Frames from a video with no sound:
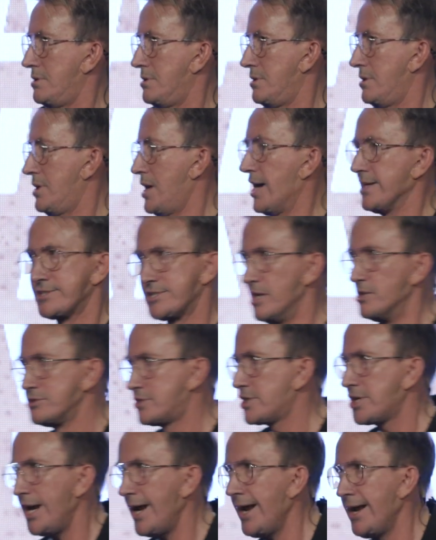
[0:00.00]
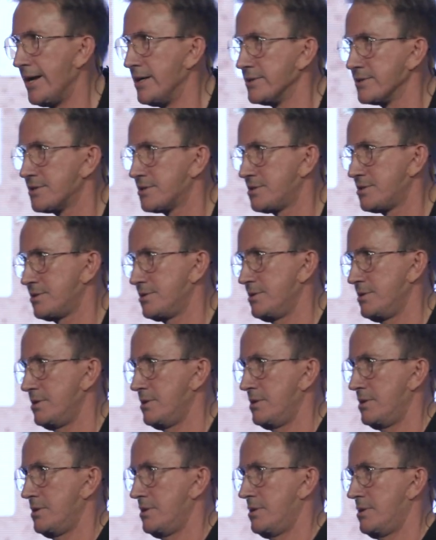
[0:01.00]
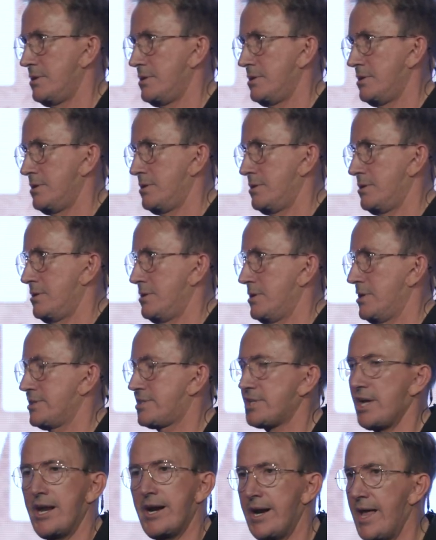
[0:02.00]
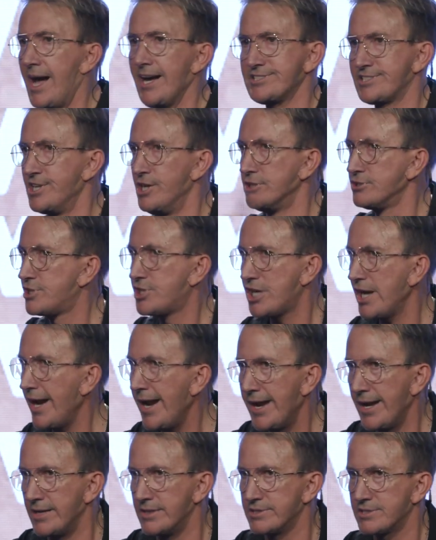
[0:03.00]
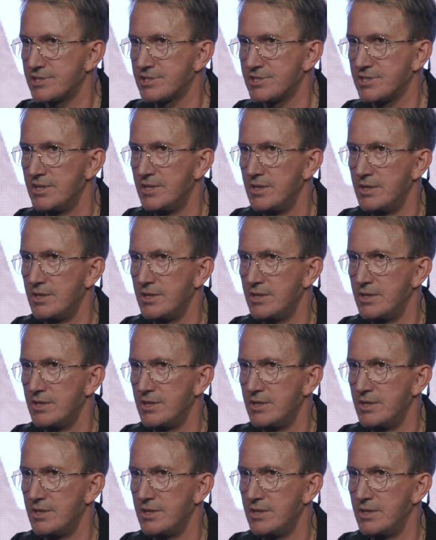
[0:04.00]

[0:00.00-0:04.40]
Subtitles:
It has no chance. I said it has no chance